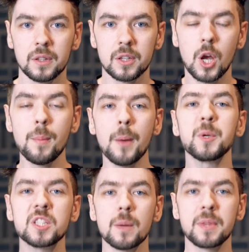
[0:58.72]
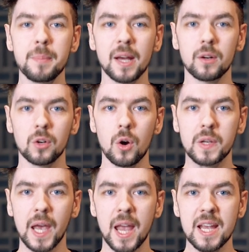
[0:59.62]
Come up with something better,
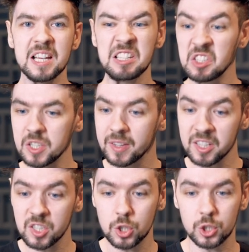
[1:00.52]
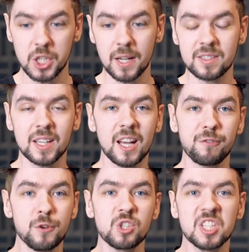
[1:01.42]
okay? S this is your chance to get a
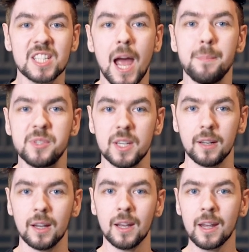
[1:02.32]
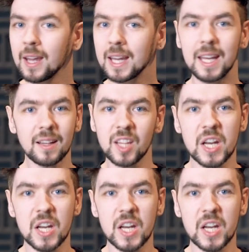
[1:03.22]
few stabs in. Get the